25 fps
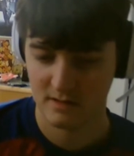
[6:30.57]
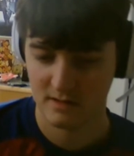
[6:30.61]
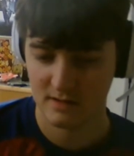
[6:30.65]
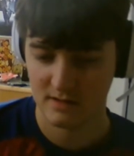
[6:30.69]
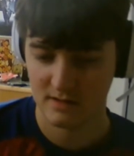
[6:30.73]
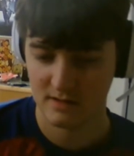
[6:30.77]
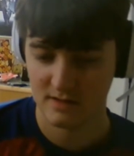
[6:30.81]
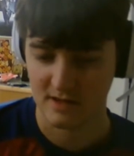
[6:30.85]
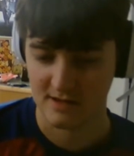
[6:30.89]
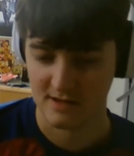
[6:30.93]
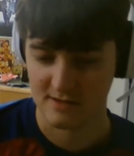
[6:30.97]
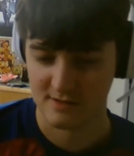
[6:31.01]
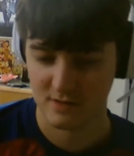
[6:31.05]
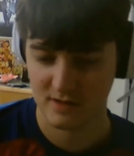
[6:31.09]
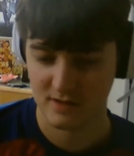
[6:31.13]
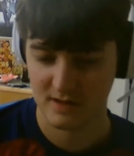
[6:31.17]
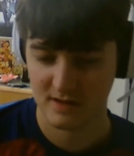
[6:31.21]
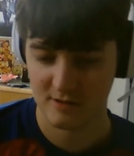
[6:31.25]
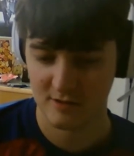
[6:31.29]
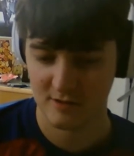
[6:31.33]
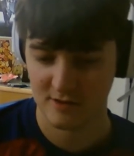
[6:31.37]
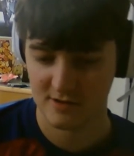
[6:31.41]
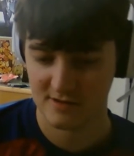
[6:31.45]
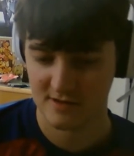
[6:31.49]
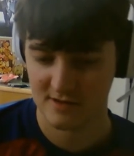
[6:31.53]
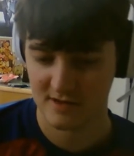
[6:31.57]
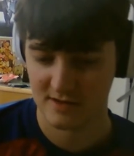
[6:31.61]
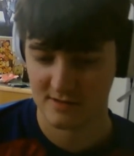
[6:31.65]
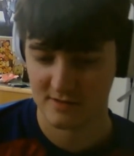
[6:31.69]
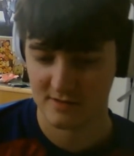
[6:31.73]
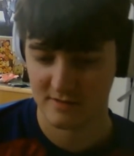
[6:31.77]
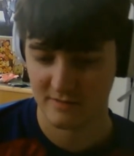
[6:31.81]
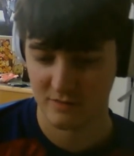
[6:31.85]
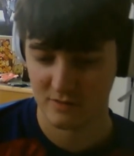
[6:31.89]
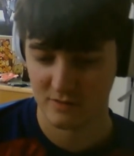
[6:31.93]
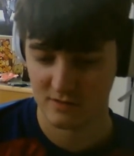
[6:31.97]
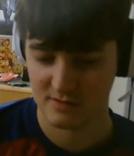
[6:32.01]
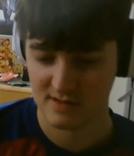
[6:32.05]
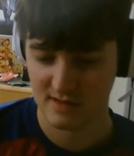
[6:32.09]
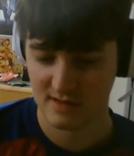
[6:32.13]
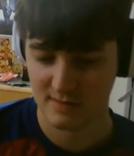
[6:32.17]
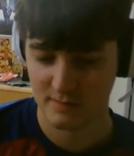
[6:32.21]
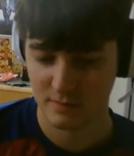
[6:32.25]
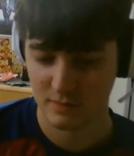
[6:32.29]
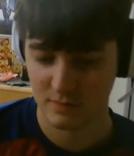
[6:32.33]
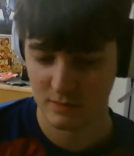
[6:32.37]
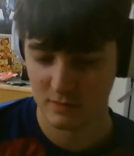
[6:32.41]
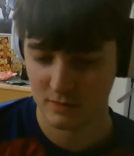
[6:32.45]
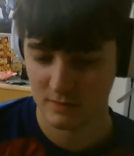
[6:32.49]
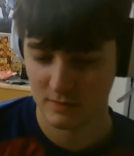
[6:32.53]
Yeah, so here it says, for
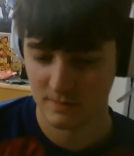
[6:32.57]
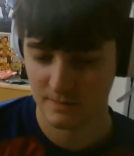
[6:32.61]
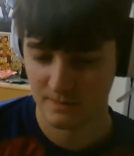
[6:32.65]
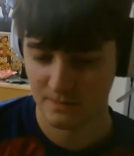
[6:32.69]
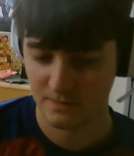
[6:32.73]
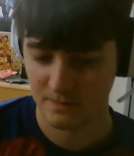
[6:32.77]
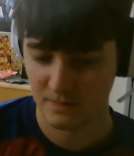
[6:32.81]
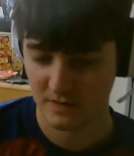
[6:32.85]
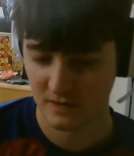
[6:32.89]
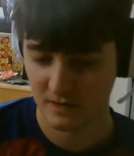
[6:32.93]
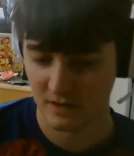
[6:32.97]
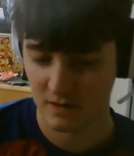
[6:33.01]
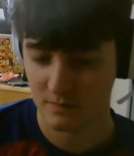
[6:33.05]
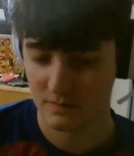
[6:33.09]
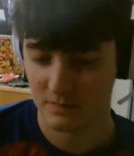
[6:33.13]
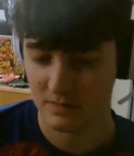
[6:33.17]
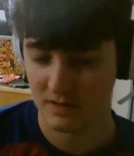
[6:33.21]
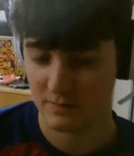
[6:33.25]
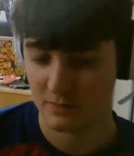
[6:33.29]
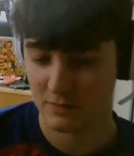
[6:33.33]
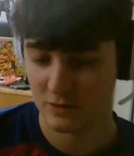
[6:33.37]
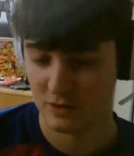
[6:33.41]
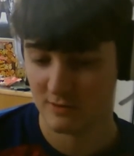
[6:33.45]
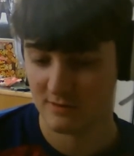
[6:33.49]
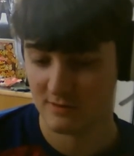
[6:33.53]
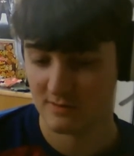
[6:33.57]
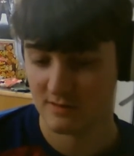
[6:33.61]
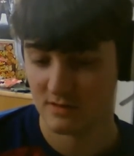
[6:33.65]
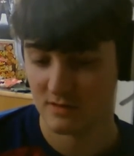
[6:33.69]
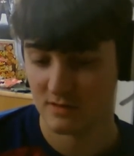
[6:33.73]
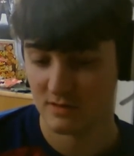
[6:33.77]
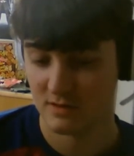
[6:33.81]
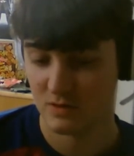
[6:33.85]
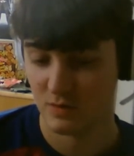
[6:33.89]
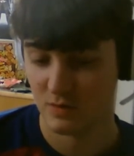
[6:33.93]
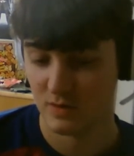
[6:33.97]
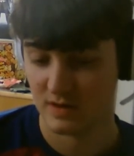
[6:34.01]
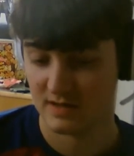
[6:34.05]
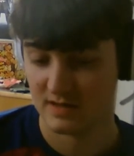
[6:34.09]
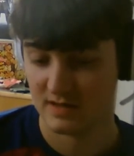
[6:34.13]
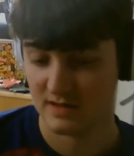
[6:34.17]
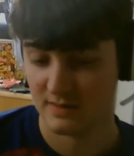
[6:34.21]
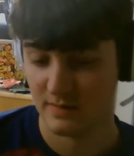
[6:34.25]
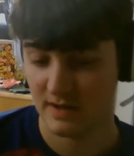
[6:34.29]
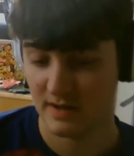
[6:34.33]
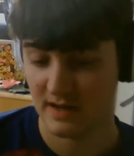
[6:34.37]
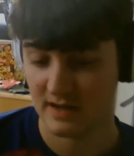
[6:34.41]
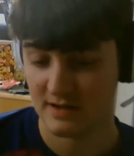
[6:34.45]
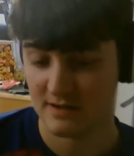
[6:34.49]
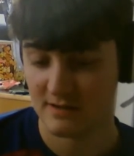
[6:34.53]
example, the company produced 20
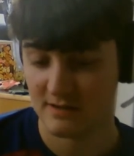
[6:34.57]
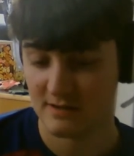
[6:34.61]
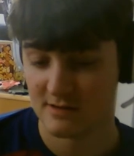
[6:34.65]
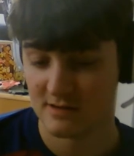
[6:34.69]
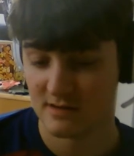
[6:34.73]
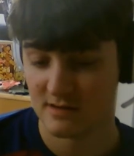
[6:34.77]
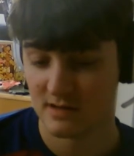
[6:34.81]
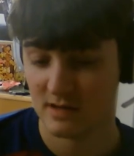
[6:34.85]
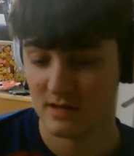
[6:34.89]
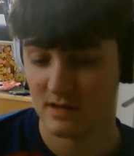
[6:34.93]
pens.